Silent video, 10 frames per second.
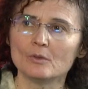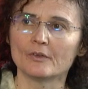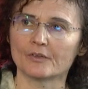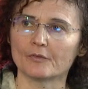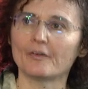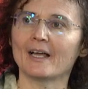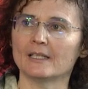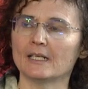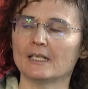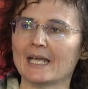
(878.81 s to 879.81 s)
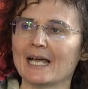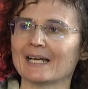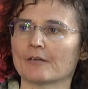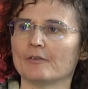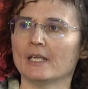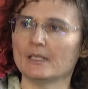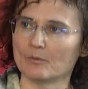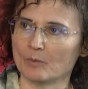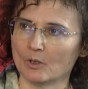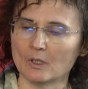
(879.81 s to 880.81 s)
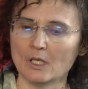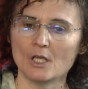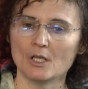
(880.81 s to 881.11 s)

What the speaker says: So I literally end up being